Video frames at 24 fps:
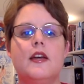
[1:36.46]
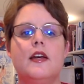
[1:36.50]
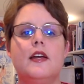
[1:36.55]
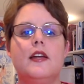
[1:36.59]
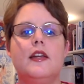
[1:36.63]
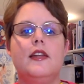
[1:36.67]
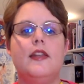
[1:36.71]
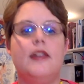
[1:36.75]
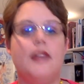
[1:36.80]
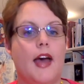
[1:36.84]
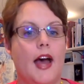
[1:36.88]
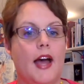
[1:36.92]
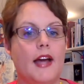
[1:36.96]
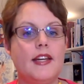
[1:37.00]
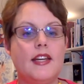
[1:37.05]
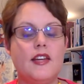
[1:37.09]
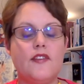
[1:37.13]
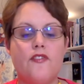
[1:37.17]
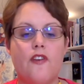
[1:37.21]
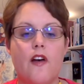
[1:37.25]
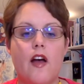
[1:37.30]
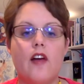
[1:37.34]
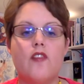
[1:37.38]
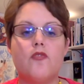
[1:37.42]

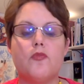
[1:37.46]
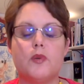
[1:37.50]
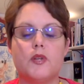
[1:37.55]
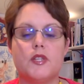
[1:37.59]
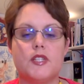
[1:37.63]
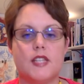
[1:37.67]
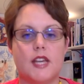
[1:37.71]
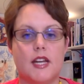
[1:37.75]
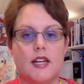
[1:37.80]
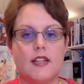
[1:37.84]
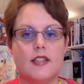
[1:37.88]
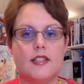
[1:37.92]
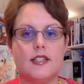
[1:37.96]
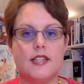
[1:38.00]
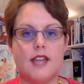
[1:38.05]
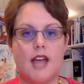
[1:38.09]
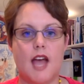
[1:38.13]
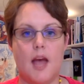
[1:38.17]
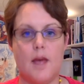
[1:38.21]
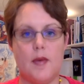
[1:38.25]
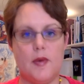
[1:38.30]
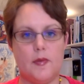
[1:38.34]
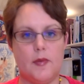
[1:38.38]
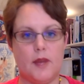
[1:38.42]
95% of the
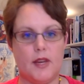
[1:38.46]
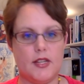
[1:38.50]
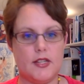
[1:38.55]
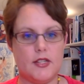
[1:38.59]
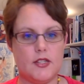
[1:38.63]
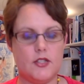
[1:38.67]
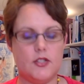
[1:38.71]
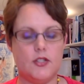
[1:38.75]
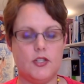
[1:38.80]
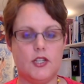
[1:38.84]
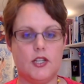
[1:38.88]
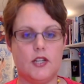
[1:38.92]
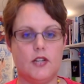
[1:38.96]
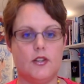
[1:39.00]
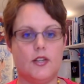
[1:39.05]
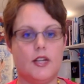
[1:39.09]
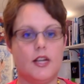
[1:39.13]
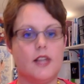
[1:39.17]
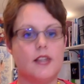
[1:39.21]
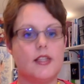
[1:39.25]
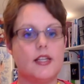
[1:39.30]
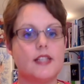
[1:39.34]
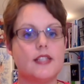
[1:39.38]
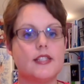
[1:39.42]
time in my studio,
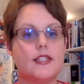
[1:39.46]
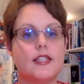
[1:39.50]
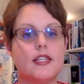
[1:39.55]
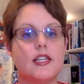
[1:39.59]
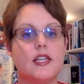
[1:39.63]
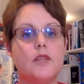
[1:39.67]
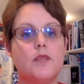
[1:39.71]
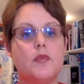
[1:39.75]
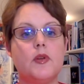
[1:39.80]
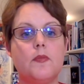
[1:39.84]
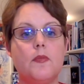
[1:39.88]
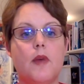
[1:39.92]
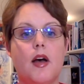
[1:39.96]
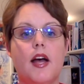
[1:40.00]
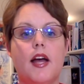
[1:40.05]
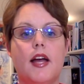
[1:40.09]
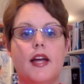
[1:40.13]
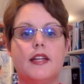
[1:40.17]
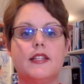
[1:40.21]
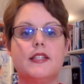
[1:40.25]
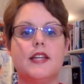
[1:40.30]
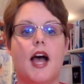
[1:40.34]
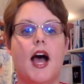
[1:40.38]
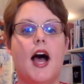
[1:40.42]
now let's keep in
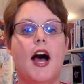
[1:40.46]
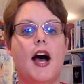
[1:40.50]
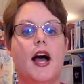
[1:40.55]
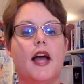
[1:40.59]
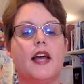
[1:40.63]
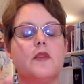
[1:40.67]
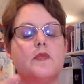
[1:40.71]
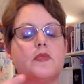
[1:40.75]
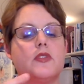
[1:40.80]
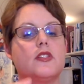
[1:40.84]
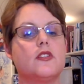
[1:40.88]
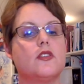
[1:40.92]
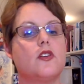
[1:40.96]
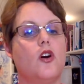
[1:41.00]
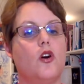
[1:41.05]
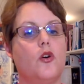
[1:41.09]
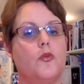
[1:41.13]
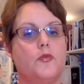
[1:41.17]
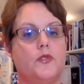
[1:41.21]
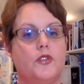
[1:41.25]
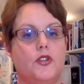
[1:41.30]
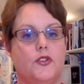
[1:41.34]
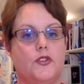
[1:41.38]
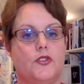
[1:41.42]
mind, I am a
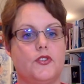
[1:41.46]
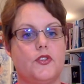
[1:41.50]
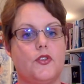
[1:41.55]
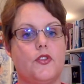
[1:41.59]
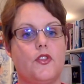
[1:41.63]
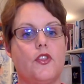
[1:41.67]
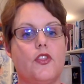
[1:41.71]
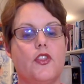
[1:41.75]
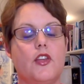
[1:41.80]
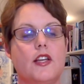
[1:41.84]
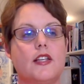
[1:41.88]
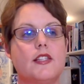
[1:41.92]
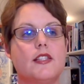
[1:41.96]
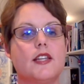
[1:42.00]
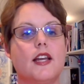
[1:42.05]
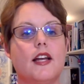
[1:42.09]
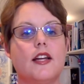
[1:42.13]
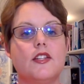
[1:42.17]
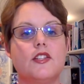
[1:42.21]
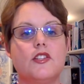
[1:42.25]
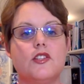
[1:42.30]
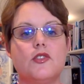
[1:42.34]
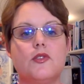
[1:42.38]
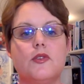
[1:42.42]
sculptor, so the things that
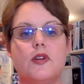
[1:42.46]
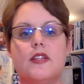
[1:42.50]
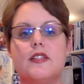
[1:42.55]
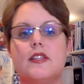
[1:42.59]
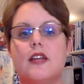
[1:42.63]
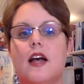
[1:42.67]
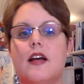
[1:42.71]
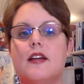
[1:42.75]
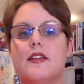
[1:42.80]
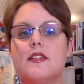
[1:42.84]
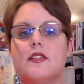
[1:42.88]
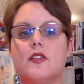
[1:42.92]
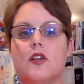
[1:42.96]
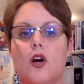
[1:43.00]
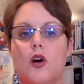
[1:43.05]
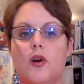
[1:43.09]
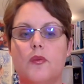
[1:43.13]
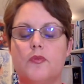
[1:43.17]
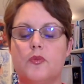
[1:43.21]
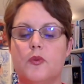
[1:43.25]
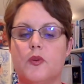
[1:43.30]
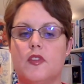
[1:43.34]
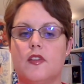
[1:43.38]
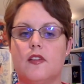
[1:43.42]
I do is I
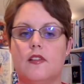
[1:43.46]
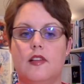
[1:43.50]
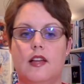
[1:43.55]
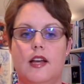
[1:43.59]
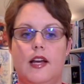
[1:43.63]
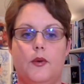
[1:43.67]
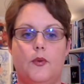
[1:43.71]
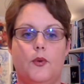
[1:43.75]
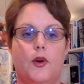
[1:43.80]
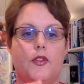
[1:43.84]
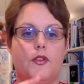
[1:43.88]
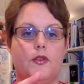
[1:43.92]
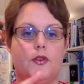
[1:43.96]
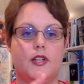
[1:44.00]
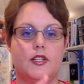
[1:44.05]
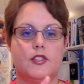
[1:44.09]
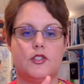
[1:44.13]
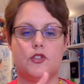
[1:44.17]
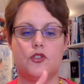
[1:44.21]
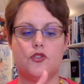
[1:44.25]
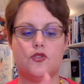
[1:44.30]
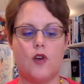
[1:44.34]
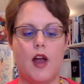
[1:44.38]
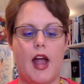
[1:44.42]
sculpt with clay, whether
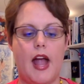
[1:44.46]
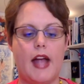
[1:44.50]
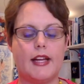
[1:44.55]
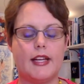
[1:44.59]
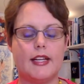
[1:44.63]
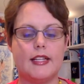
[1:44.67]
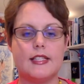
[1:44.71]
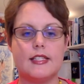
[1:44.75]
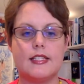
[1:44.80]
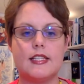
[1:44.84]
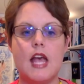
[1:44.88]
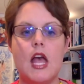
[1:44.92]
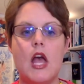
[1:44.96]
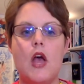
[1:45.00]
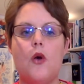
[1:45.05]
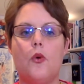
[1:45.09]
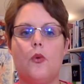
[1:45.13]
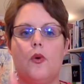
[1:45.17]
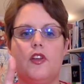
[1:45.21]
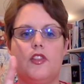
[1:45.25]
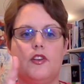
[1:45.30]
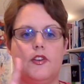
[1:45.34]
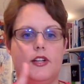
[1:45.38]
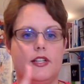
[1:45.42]
it's dragons,
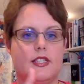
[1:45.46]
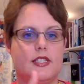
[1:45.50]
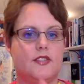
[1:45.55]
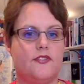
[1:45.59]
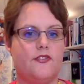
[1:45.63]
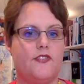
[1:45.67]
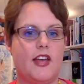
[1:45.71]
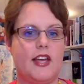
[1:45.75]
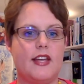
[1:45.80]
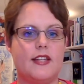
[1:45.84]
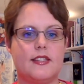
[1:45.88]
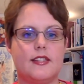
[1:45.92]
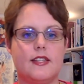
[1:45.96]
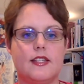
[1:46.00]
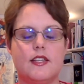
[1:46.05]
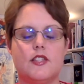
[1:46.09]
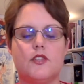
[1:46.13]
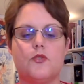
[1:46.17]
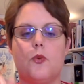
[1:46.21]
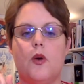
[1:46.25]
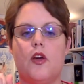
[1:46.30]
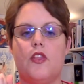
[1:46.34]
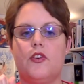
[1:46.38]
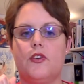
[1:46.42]
whether it's
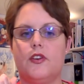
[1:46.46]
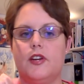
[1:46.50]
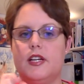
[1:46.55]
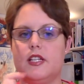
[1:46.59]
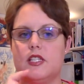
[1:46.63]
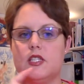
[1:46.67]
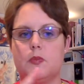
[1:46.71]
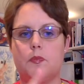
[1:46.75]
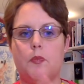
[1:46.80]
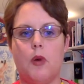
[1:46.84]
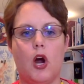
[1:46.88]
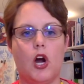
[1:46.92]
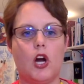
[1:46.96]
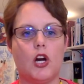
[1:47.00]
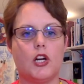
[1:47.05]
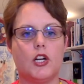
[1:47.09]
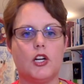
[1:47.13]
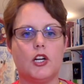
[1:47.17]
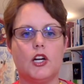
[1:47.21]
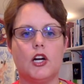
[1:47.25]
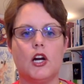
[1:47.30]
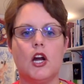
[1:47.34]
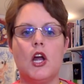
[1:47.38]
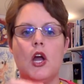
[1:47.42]
faces, whether it's
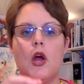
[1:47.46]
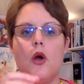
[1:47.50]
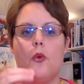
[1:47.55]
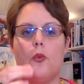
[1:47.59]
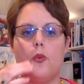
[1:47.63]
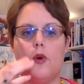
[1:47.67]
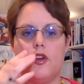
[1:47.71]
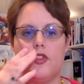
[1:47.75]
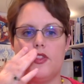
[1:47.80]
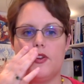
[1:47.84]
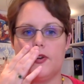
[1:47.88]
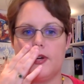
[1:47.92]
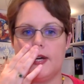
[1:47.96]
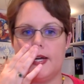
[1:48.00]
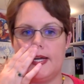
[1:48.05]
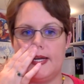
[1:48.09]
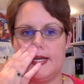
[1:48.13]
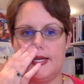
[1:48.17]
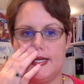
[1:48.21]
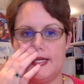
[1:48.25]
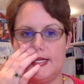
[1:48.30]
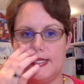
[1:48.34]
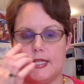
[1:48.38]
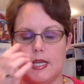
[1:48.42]
Parker, whether it
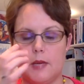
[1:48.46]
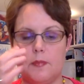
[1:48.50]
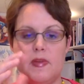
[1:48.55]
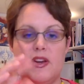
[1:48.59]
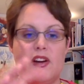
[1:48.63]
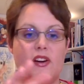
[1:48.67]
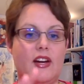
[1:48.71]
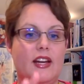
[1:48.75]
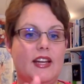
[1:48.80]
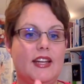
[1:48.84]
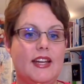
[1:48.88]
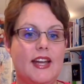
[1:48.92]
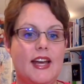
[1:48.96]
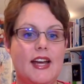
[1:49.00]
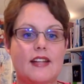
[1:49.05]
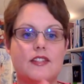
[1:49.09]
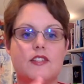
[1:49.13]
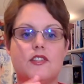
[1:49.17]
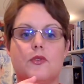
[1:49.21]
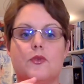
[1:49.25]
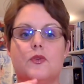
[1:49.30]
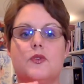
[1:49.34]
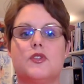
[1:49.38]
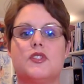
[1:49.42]
is a
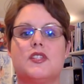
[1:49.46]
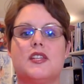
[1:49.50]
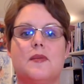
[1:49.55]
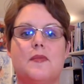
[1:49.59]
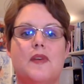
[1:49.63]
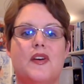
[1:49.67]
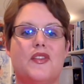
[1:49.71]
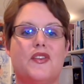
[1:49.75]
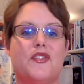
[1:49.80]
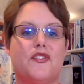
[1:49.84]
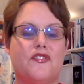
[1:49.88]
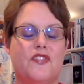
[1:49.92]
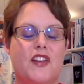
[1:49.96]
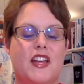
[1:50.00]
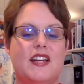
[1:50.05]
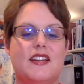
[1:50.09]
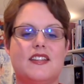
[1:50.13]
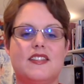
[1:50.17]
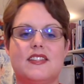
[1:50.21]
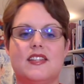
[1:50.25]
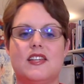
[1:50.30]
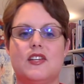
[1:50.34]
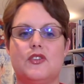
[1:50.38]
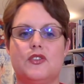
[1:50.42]
marionette or some other
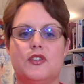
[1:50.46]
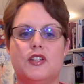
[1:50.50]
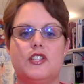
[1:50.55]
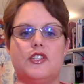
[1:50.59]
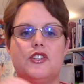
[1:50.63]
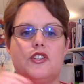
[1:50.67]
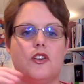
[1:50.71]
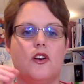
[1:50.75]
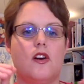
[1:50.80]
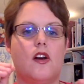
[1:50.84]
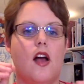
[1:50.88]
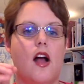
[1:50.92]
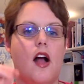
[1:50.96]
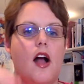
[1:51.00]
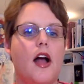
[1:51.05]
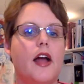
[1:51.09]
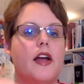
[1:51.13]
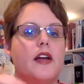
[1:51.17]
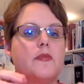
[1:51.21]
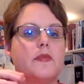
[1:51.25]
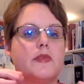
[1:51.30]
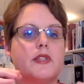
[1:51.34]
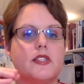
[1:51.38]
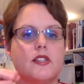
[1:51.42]
fantasy creature. I
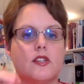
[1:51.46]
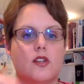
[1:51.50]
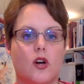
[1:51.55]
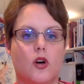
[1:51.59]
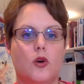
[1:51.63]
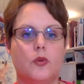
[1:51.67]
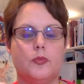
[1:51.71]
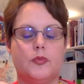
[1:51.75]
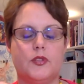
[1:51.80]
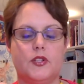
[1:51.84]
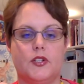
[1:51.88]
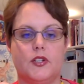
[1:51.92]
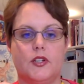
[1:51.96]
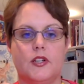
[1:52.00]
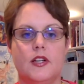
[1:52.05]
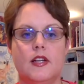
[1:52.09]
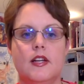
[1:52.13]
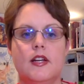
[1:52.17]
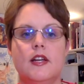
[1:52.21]
am a sculptor.